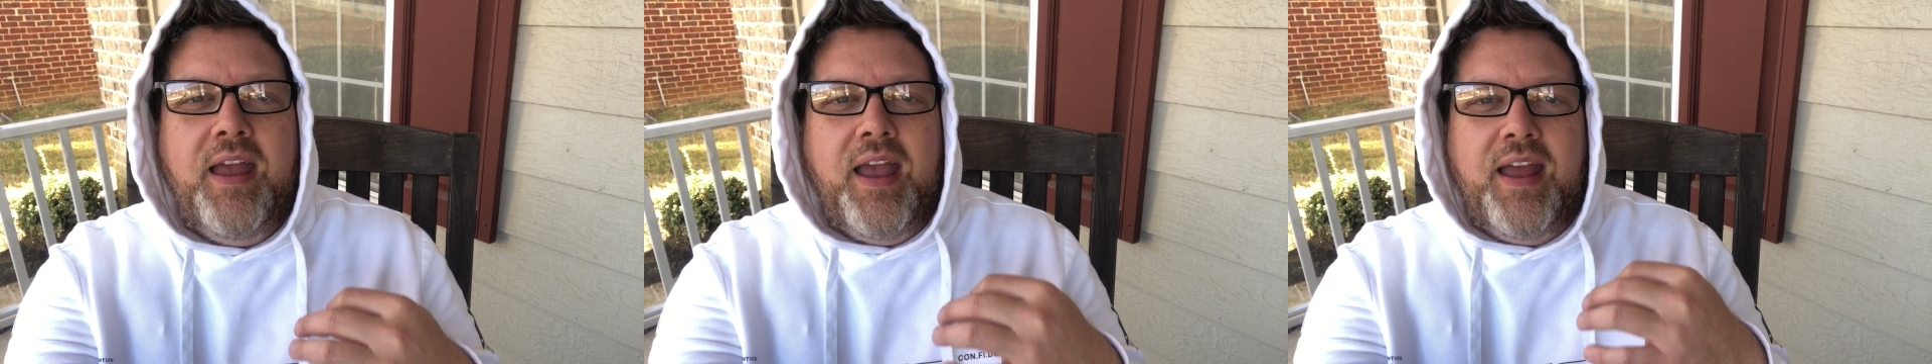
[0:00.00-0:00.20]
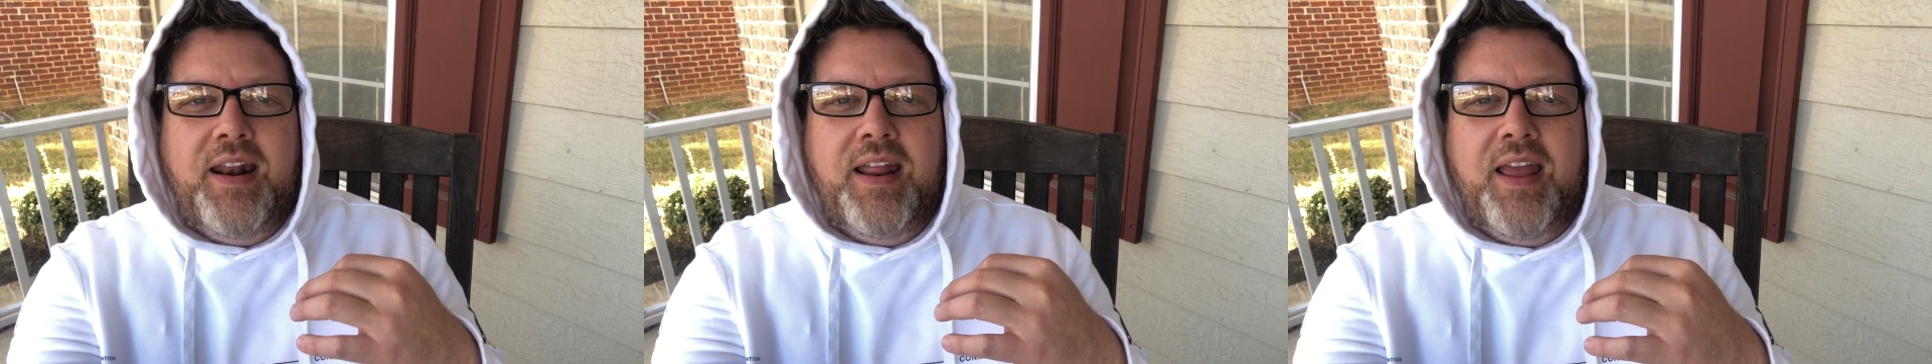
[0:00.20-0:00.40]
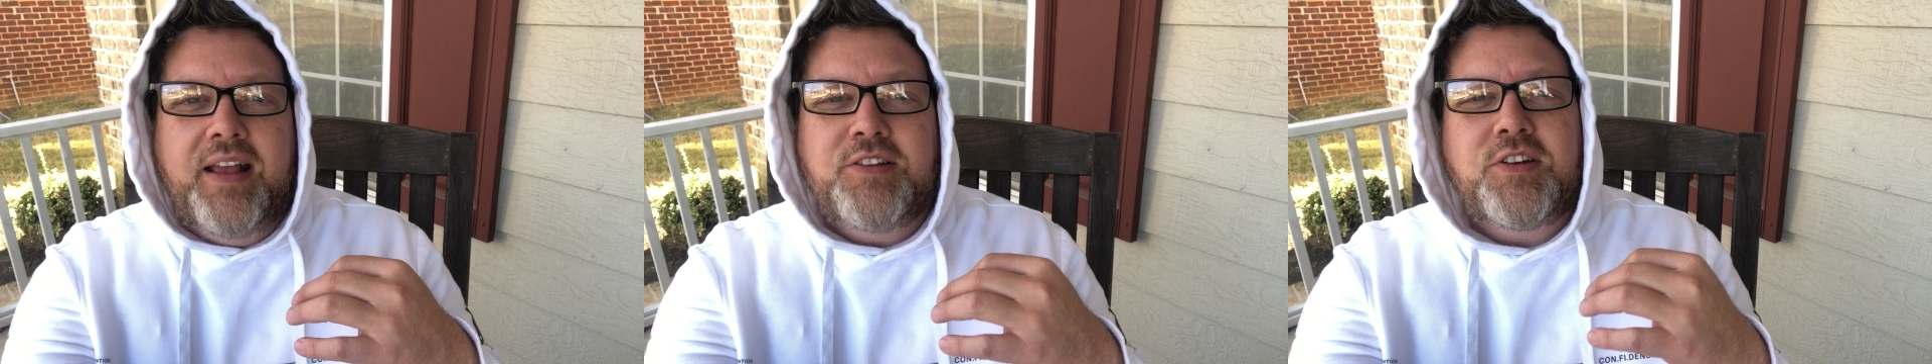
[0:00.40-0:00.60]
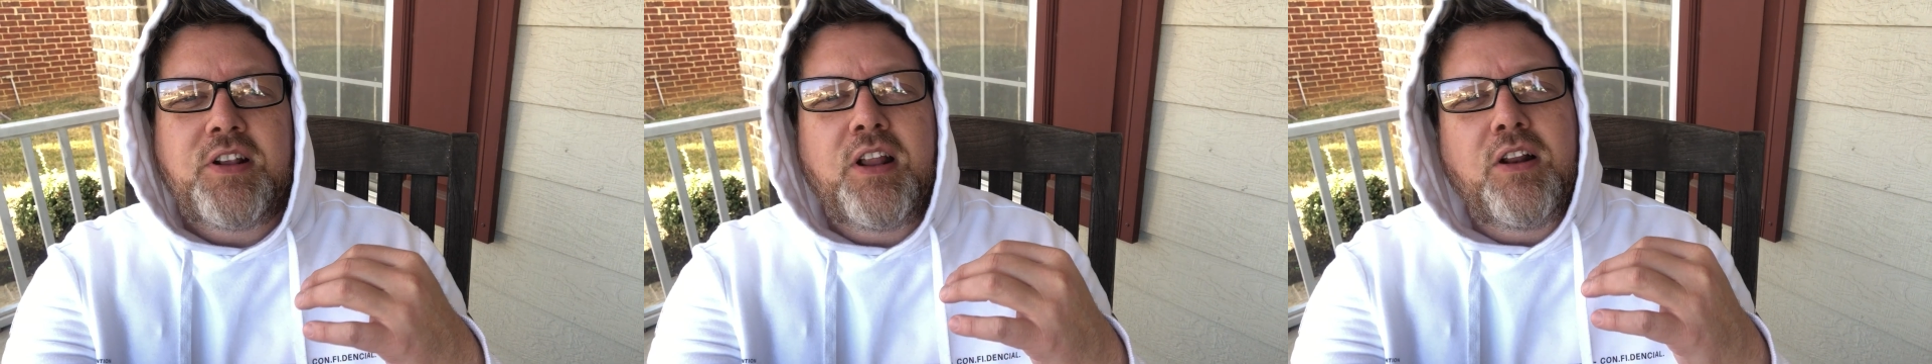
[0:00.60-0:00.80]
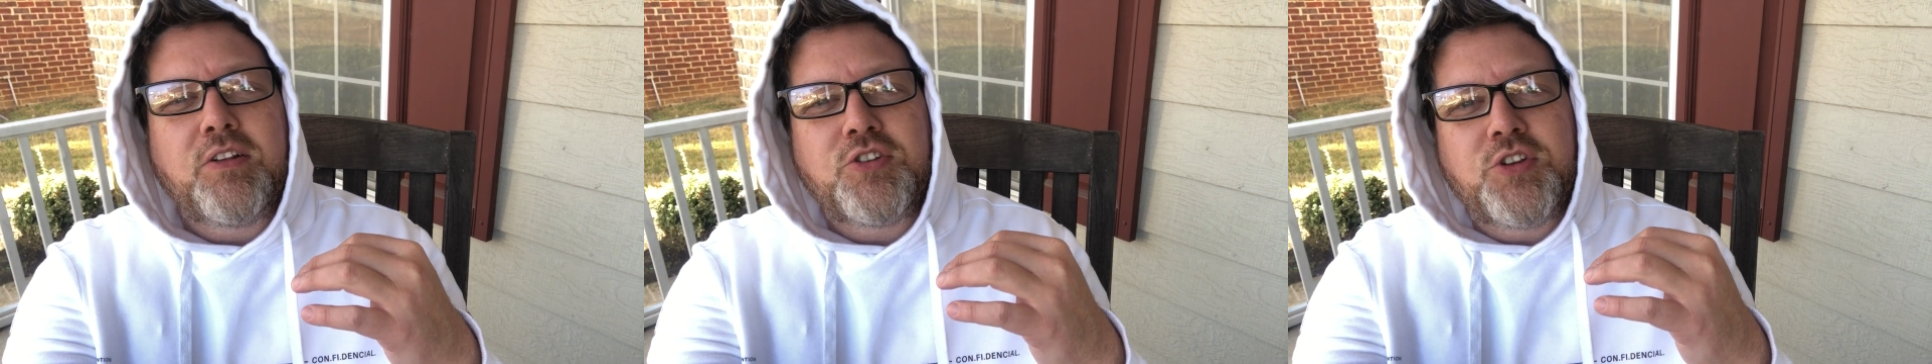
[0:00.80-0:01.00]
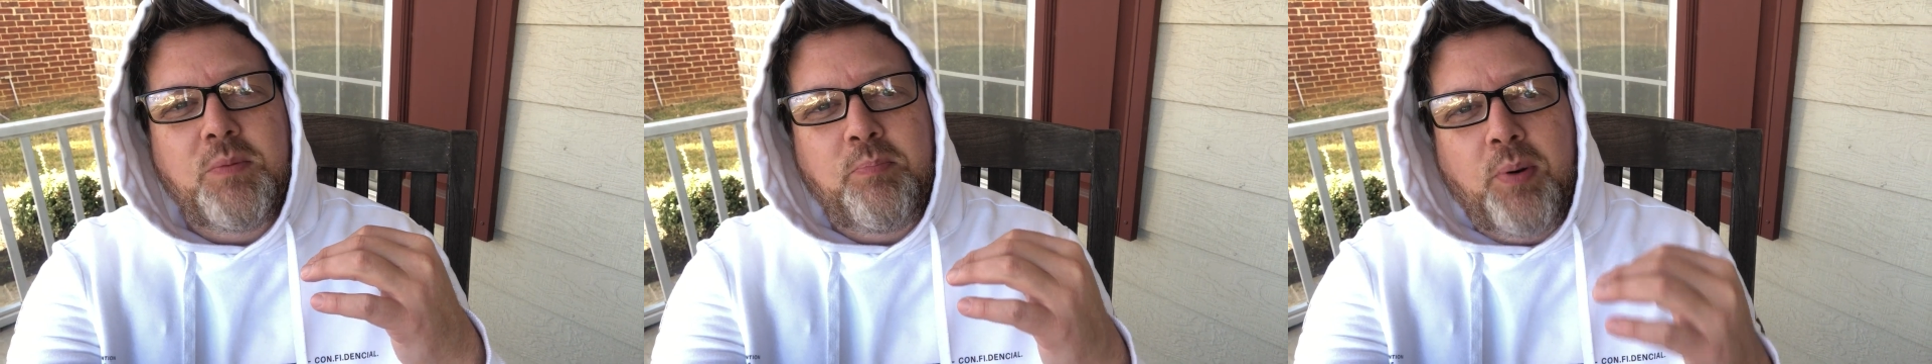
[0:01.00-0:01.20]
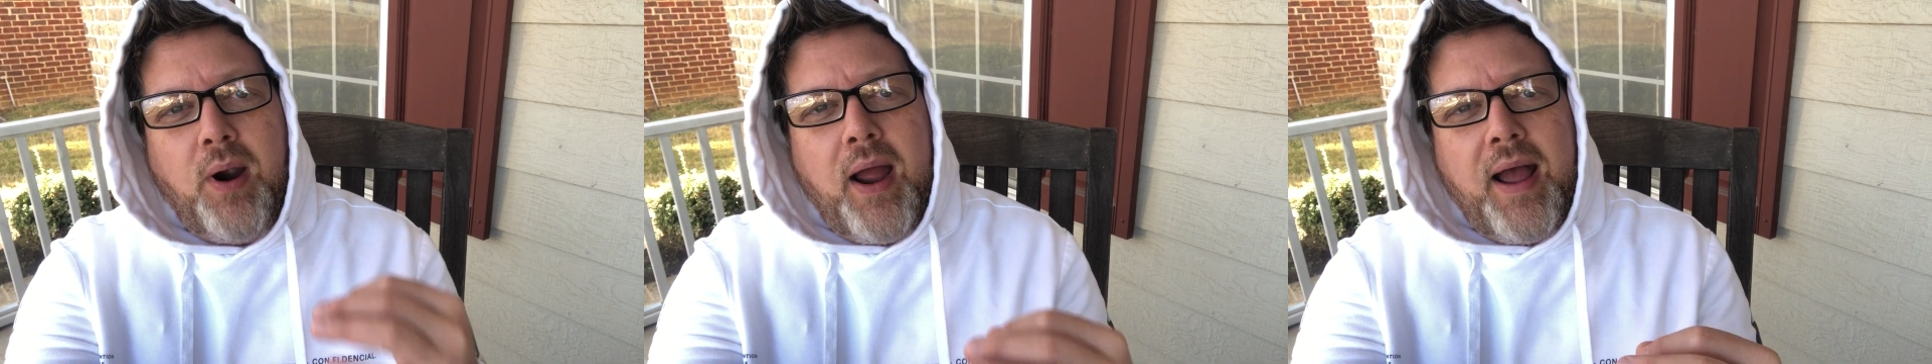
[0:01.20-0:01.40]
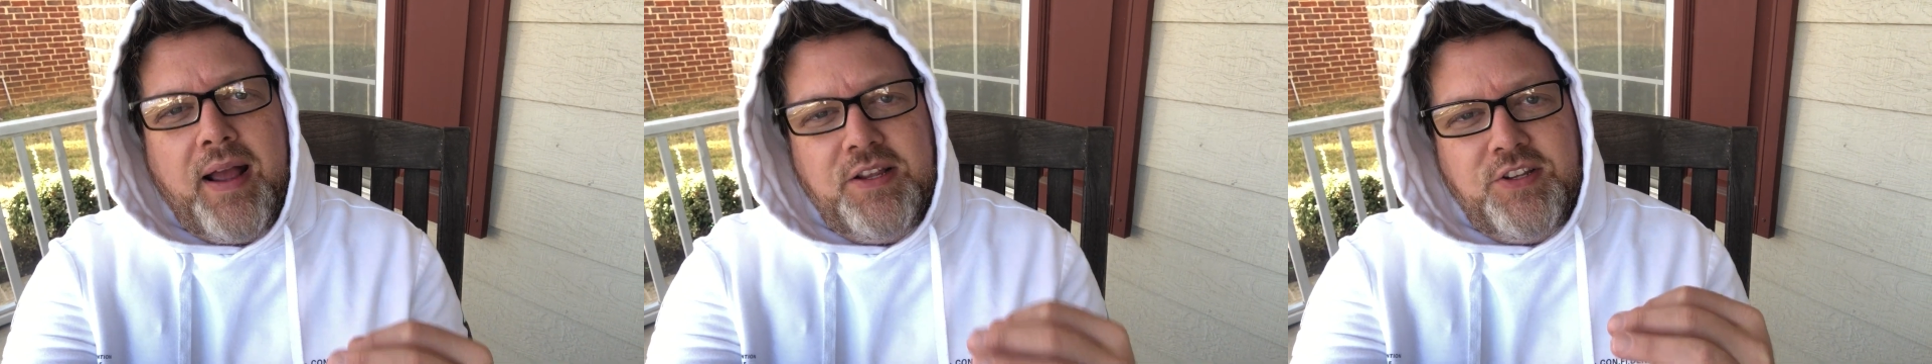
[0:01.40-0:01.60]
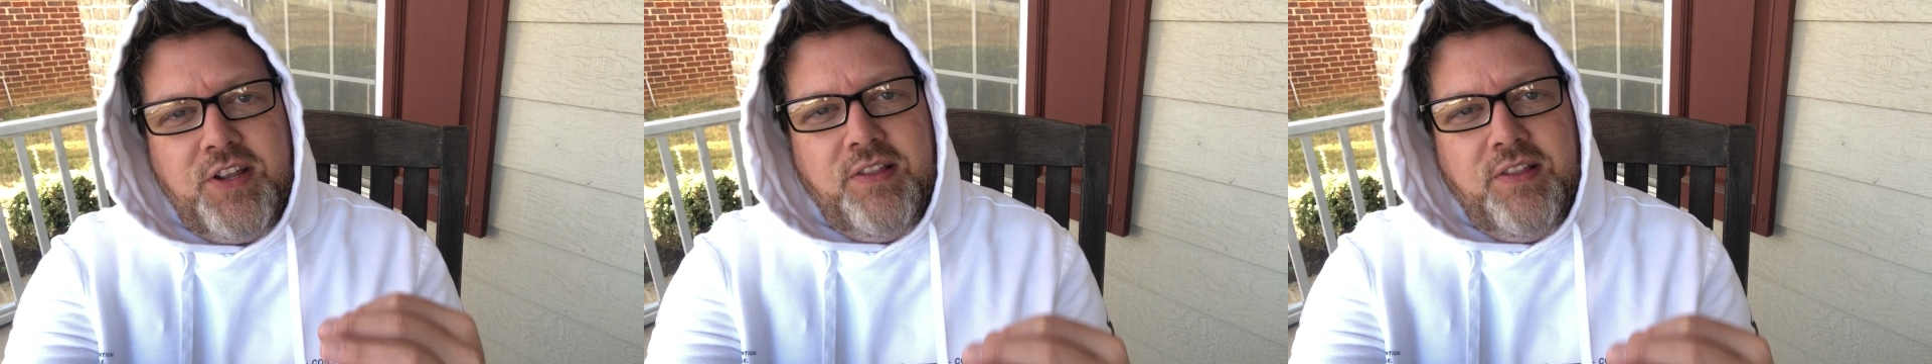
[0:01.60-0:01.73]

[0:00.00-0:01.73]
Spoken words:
and as a little surprise